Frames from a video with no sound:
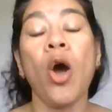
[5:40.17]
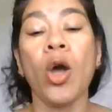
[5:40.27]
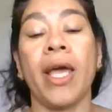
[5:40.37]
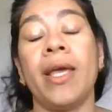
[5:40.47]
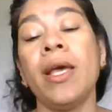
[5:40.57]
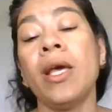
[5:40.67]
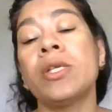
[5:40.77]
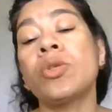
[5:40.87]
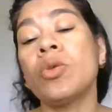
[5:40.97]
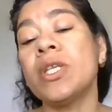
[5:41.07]
Okay,
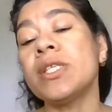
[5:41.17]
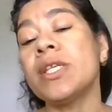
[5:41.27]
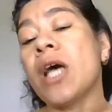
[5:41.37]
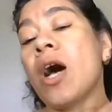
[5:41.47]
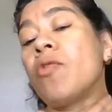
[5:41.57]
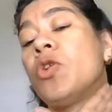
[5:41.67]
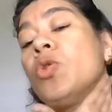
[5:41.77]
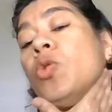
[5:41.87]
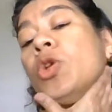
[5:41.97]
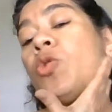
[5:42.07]
so this is how you
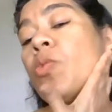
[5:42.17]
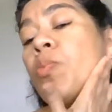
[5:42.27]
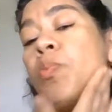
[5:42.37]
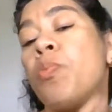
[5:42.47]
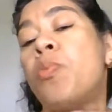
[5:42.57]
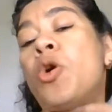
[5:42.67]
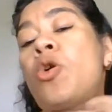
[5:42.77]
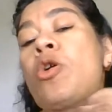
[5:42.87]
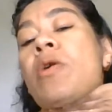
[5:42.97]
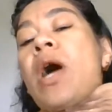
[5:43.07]
do. You go
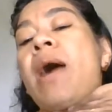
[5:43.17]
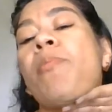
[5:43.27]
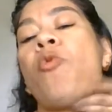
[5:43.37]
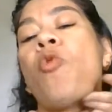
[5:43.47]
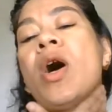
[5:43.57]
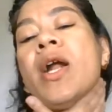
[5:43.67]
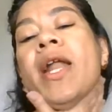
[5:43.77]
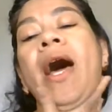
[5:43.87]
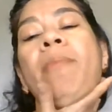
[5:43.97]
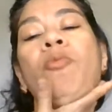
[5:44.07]

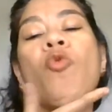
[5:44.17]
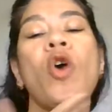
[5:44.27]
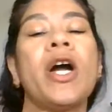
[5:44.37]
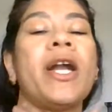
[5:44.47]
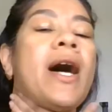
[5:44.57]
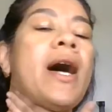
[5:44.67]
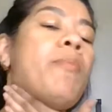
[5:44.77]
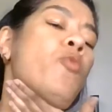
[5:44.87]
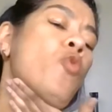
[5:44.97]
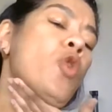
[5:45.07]
upward, upward,
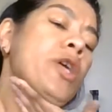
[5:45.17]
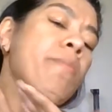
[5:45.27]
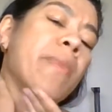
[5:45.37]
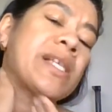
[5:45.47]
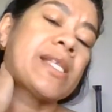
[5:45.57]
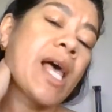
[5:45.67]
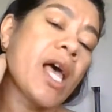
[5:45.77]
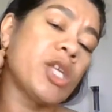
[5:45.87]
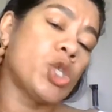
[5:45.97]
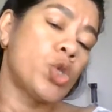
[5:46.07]
upward,
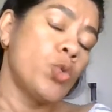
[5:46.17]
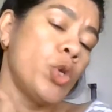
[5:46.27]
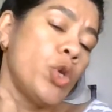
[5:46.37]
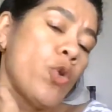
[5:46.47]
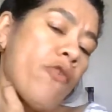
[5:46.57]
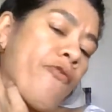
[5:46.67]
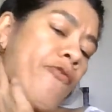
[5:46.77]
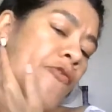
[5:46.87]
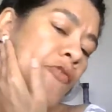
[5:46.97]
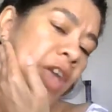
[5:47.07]
massage to your
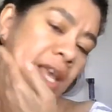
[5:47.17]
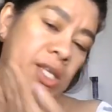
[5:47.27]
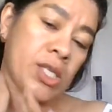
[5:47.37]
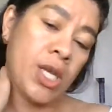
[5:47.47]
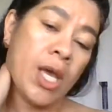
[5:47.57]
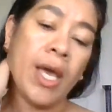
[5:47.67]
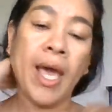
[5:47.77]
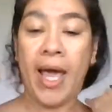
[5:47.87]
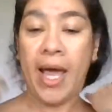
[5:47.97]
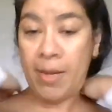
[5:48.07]
face
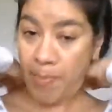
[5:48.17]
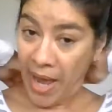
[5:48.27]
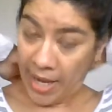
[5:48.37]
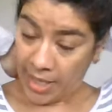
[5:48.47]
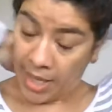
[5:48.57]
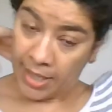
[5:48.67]
and back.